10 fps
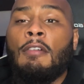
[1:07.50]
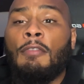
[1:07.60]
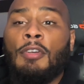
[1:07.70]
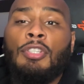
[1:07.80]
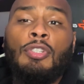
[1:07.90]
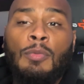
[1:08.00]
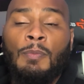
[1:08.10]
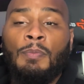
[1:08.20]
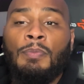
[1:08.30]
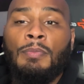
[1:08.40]
for you,
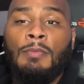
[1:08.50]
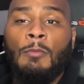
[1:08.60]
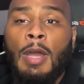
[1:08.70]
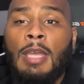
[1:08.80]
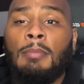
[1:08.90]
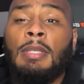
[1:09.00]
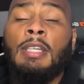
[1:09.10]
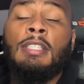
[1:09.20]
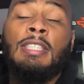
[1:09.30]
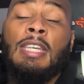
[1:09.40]
right?
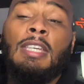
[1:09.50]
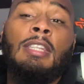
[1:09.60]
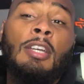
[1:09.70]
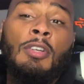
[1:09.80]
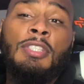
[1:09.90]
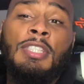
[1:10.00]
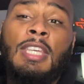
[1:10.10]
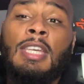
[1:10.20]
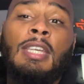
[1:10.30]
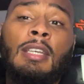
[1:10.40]
Because then they're
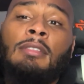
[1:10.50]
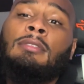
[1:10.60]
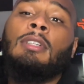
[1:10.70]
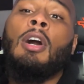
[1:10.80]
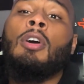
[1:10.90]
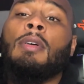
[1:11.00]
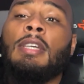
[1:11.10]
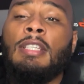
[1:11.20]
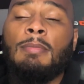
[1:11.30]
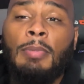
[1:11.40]
seeing, oh,
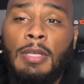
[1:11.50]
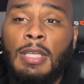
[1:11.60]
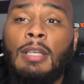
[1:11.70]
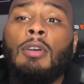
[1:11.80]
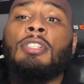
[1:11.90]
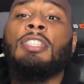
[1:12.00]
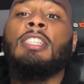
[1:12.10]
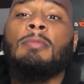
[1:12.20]
he's bringing or she's